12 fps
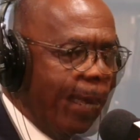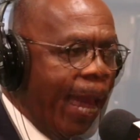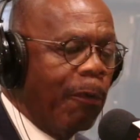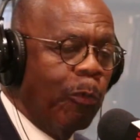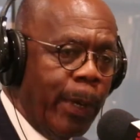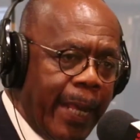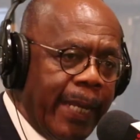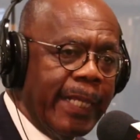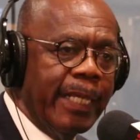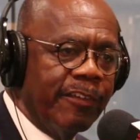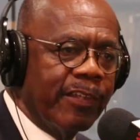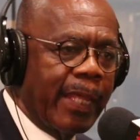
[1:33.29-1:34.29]
I ran
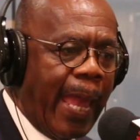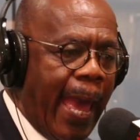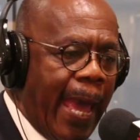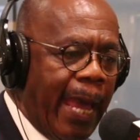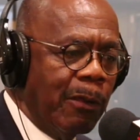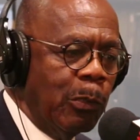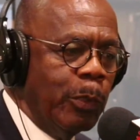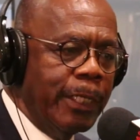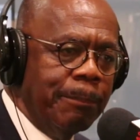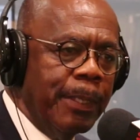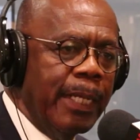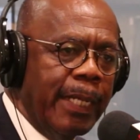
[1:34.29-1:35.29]
against a guy who
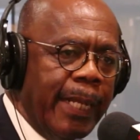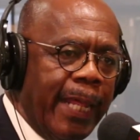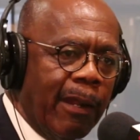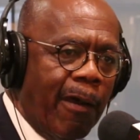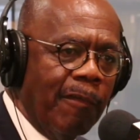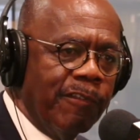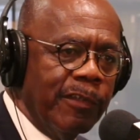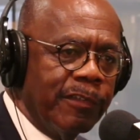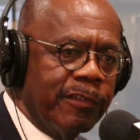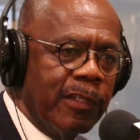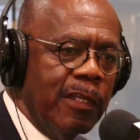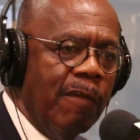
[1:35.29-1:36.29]
had been in that
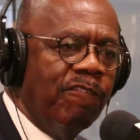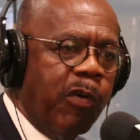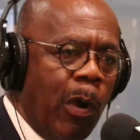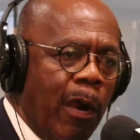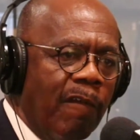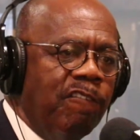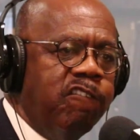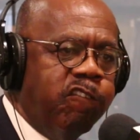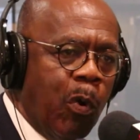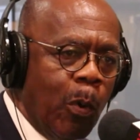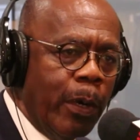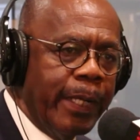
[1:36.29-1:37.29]
office for
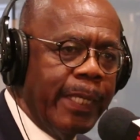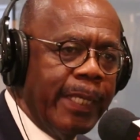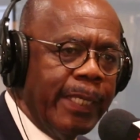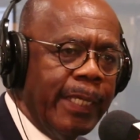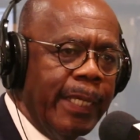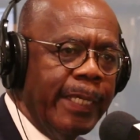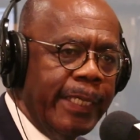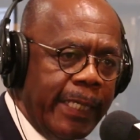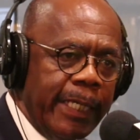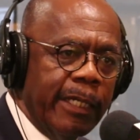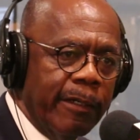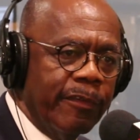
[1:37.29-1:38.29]
40
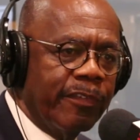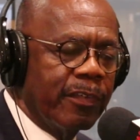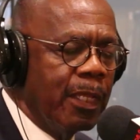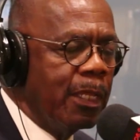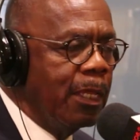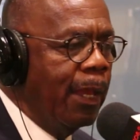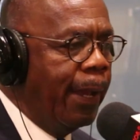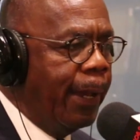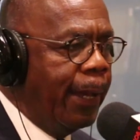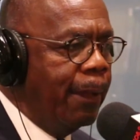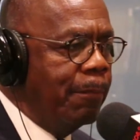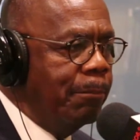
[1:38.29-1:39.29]
years.
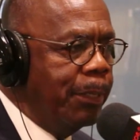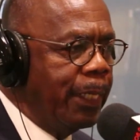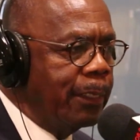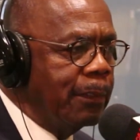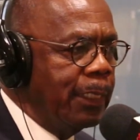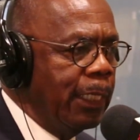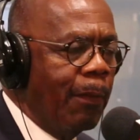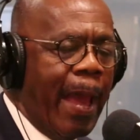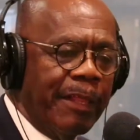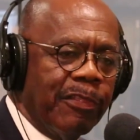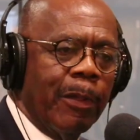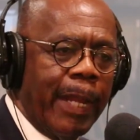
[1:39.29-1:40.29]
Uh, but, you know,
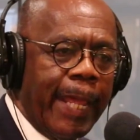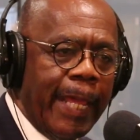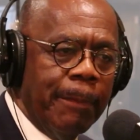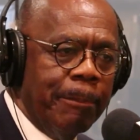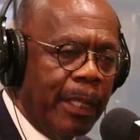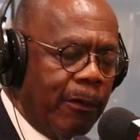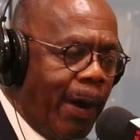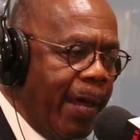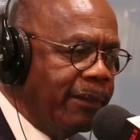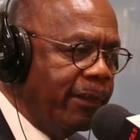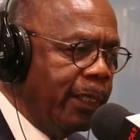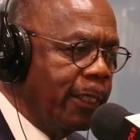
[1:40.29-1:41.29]
I thought I had a better
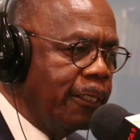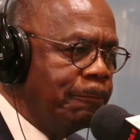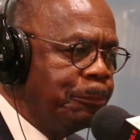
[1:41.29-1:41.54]
idea.